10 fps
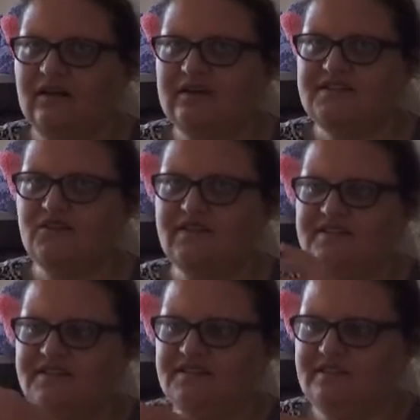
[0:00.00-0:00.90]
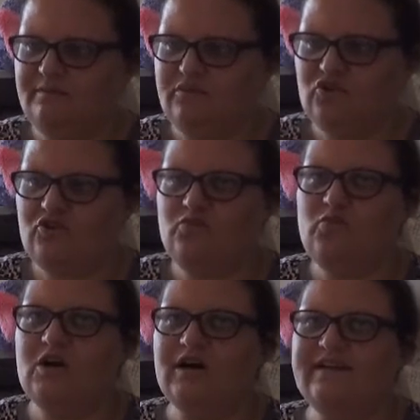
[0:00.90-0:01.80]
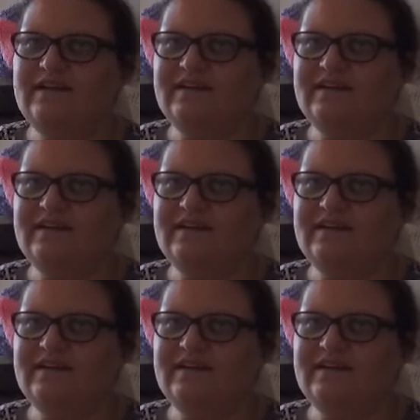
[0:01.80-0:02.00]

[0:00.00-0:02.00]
So this is book one.